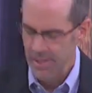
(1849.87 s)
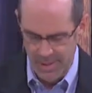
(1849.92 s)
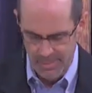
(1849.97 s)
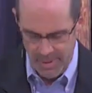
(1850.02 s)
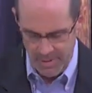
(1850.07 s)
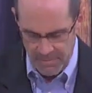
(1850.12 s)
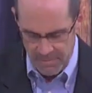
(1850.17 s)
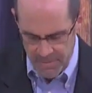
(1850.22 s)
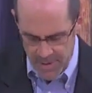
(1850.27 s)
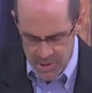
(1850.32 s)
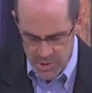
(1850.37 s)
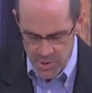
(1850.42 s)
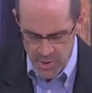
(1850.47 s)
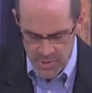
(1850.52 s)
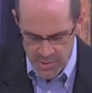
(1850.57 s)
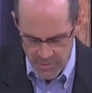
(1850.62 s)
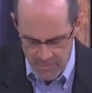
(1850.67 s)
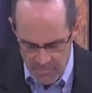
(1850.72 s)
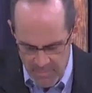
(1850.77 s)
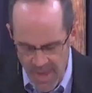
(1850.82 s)
be
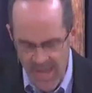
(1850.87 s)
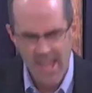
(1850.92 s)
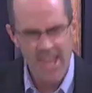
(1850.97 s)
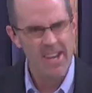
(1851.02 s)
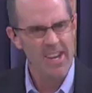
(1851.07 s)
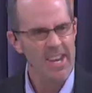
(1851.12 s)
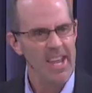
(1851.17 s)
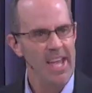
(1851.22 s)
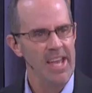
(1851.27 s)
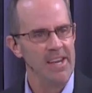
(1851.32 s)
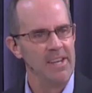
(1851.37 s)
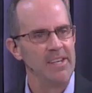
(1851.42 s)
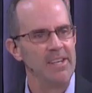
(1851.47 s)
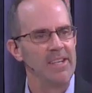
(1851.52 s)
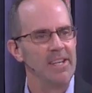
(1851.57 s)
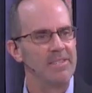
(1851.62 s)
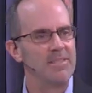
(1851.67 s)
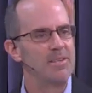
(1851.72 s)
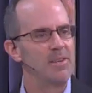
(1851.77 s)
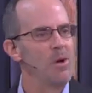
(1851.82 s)
fishers of men, and
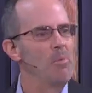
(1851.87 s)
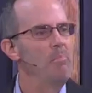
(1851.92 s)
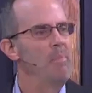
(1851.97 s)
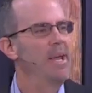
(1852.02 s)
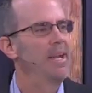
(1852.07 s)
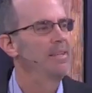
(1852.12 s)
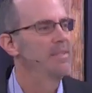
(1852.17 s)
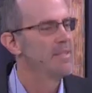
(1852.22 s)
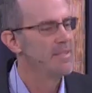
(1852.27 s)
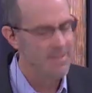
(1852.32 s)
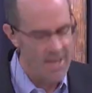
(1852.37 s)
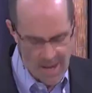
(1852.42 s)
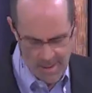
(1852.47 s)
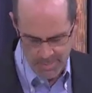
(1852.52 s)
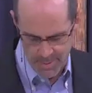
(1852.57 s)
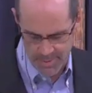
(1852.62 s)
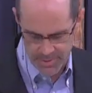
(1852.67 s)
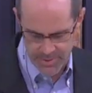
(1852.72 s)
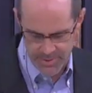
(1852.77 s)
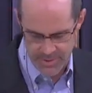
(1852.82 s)
let's go make
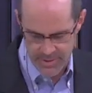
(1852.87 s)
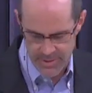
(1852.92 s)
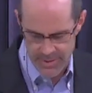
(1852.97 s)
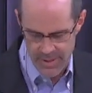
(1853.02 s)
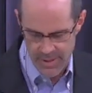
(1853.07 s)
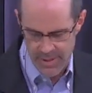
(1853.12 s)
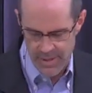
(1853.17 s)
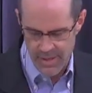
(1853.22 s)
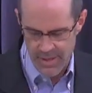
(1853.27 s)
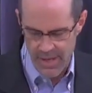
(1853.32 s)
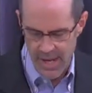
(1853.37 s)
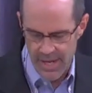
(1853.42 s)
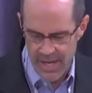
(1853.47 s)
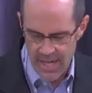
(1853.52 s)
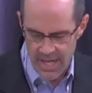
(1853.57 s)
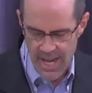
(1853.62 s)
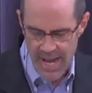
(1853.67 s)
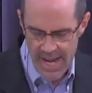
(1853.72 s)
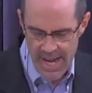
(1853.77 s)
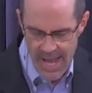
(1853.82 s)
disciples. And he
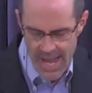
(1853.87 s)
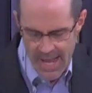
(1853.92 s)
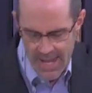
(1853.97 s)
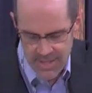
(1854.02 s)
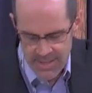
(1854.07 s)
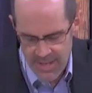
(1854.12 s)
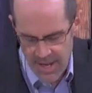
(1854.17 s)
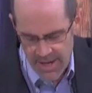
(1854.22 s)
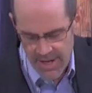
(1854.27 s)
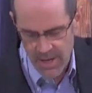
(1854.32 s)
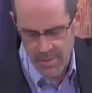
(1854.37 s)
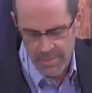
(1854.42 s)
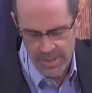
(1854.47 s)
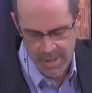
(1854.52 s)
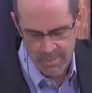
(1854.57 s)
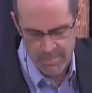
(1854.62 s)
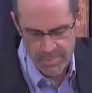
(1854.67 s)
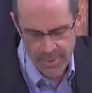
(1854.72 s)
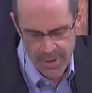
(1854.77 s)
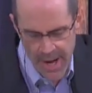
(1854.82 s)
laid hands on them and
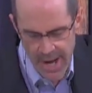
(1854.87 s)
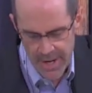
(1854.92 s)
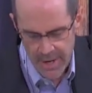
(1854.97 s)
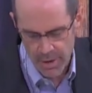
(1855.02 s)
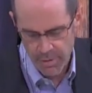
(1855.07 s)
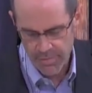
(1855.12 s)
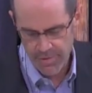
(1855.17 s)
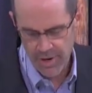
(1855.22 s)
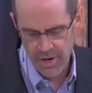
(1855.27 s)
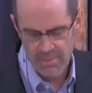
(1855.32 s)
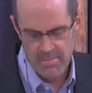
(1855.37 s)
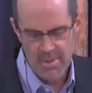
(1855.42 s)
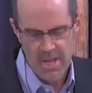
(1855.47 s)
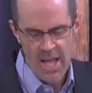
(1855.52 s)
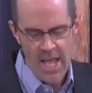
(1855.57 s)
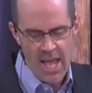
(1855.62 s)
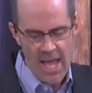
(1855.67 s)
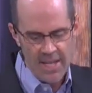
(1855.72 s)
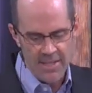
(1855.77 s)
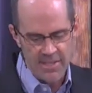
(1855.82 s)
he prayed over them.
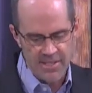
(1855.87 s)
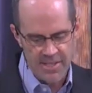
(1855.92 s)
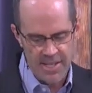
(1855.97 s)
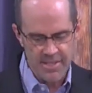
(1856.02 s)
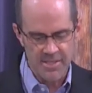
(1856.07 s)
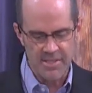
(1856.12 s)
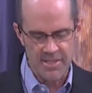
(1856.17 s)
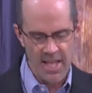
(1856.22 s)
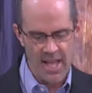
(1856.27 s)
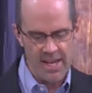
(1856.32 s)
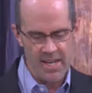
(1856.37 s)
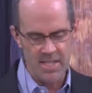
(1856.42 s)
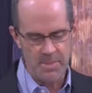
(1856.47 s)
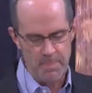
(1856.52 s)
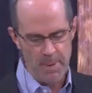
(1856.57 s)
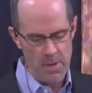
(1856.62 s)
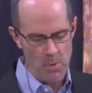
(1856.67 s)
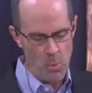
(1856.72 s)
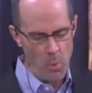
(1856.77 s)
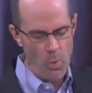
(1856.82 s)
And since then, it's
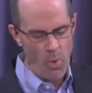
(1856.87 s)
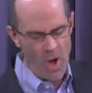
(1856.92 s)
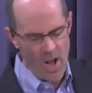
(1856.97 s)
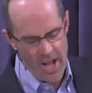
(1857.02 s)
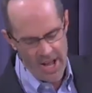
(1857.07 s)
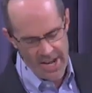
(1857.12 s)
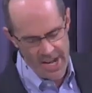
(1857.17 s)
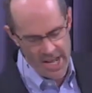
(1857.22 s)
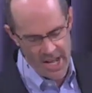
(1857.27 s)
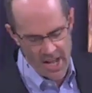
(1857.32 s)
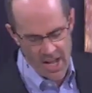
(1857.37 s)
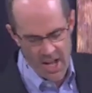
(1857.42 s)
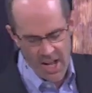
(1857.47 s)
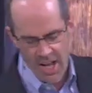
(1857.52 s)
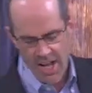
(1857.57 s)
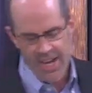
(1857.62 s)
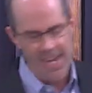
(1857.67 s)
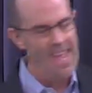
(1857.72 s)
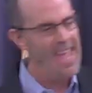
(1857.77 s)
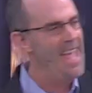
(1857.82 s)
been one
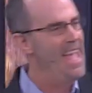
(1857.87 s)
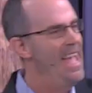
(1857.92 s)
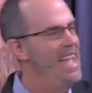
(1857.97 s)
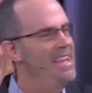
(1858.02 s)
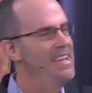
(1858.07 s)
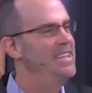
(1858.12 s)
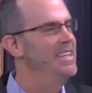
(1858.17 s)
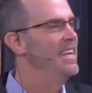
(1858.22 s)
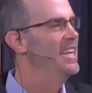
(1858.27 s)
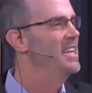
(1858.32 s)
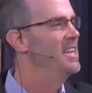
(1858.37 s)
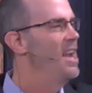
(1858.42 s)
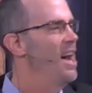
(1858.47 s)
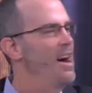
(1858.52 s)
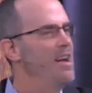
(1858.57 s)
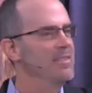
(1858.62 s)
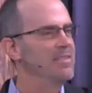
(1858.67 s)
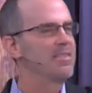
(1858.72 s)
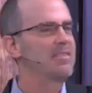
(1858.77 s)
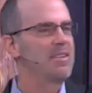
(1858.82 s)
unending,
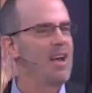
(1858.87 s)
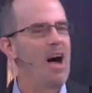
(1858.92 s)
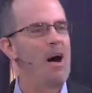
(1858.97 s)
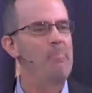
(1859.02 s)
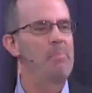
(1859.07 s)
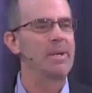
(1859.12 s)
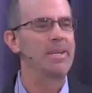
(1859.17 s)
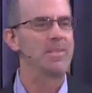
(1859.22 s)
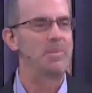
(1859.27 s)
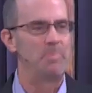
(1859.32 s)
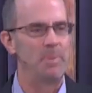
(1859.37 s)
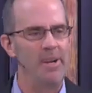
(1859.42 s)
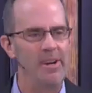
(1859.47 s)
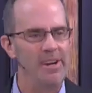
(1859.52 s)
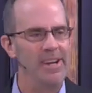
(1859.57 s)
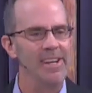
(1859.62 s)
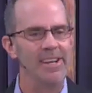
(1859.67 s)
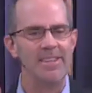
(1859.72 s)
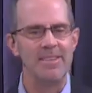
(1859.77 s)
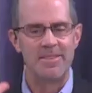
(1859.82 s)
nonstop
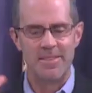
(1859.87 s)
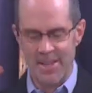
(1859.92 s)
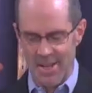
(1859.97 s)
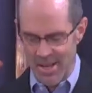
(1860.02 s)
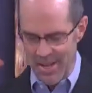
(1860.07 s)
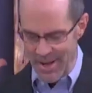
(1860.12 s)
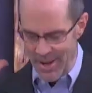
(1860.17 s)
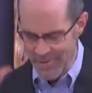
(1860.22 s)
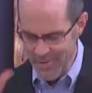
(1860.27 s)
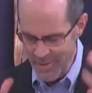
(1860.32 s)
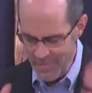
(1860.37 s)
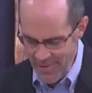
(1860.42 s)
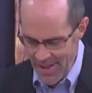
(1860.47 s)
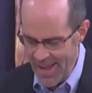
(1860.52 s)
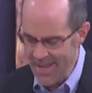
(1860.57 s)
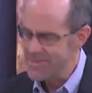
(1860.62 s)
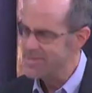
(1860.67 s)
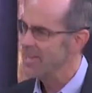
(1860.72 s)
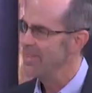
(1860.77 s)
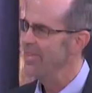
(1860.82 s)
experience of
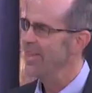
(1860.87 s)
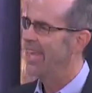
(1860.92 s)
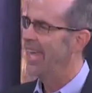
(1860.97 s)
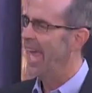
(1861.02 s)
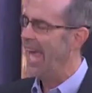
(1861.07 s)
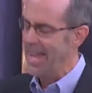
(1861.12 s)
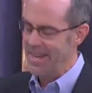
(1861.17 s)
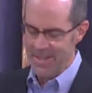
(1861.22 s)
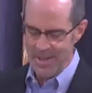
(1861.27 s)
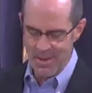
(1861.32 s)
advancing the kingdom